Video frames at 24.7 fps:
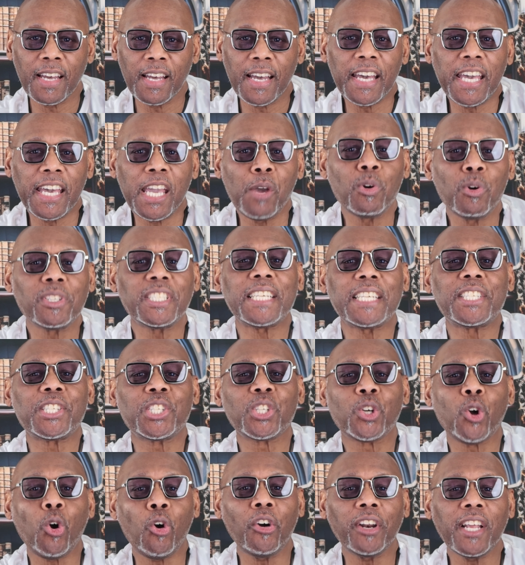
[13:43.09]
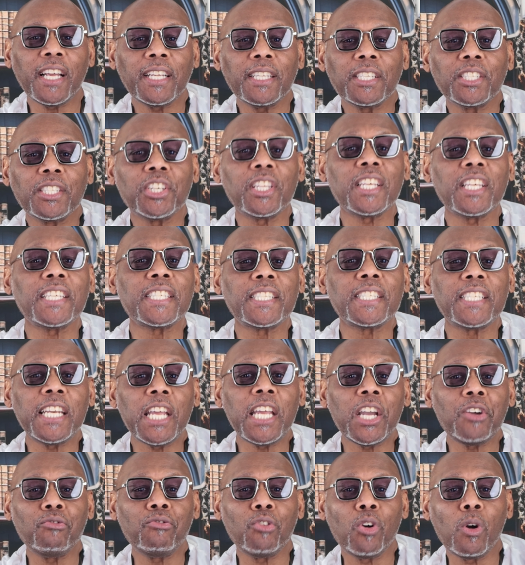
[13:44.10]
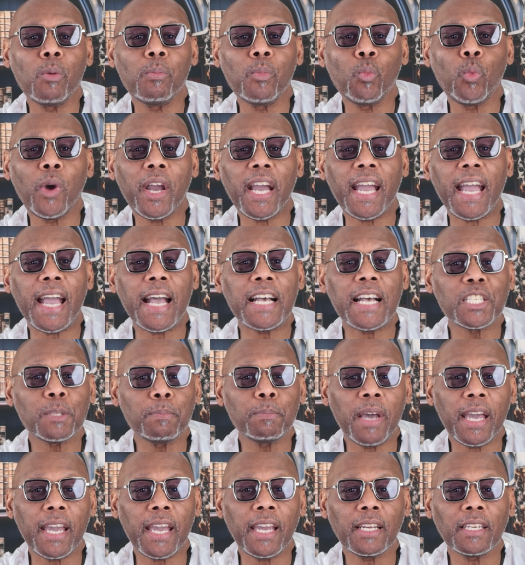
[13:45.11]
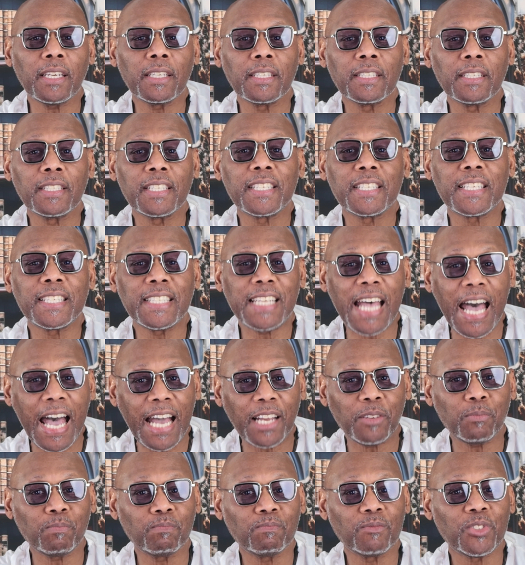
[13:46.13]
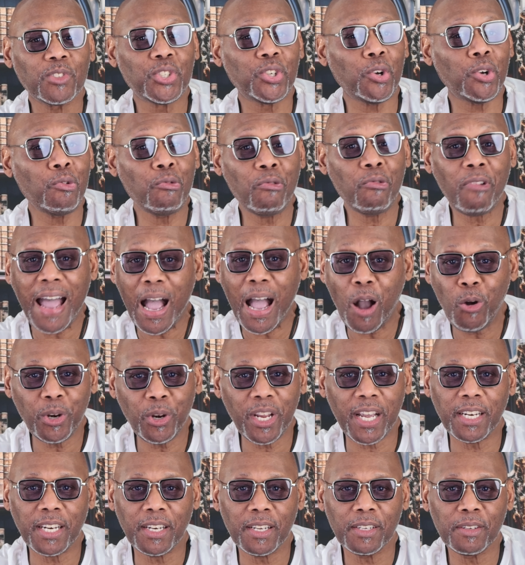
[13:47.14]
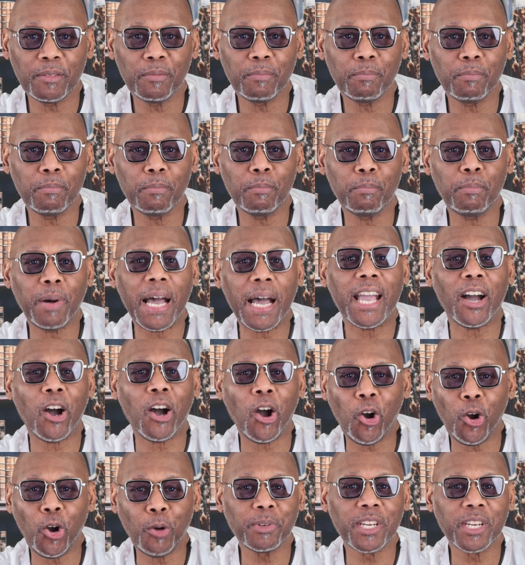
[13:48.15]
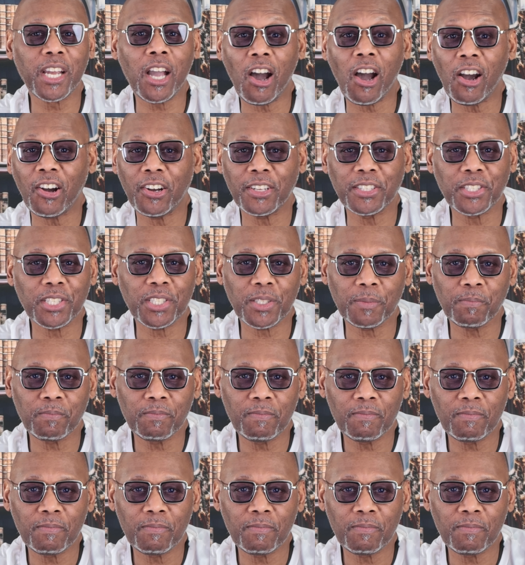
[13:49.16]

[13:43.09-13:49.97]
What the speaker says: He was escorted to the sitting room where Esme sat surrounded by armed guards.